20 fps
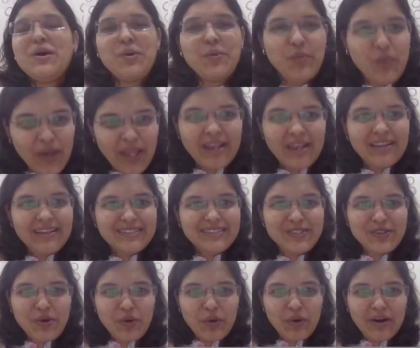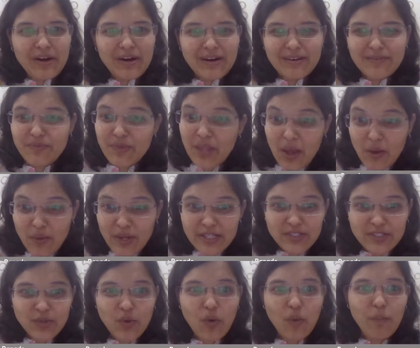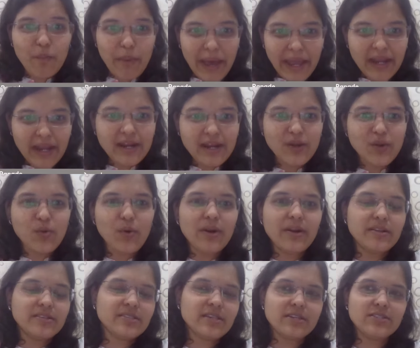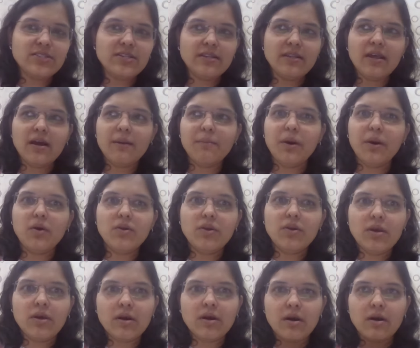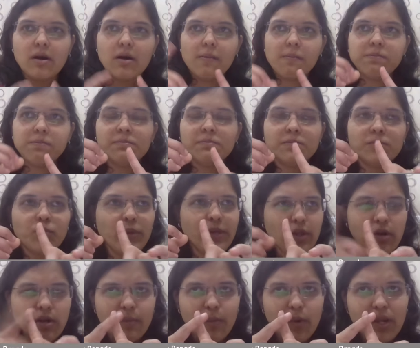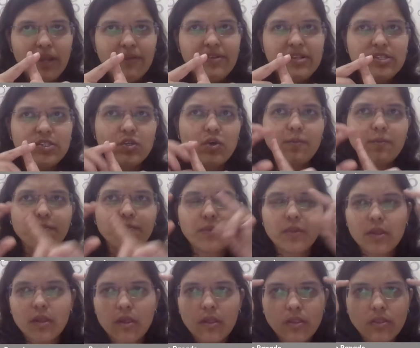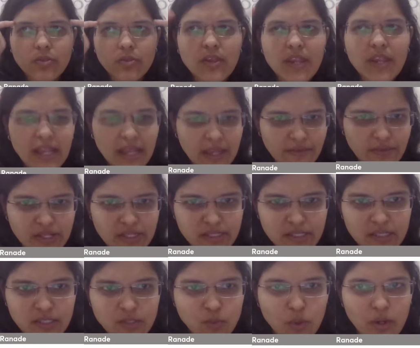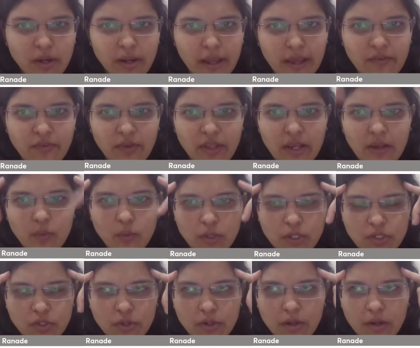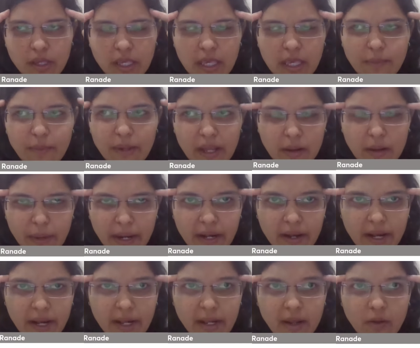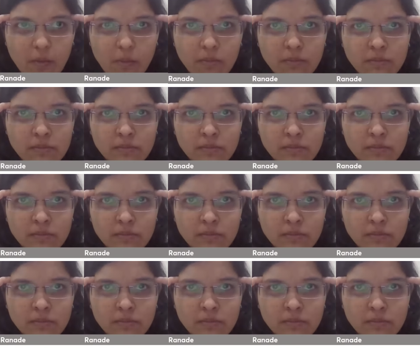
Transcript: Well, so now let's go back to our discussion about, we talked about levels. So 3 levels is what I feel we should keep in our mind right now.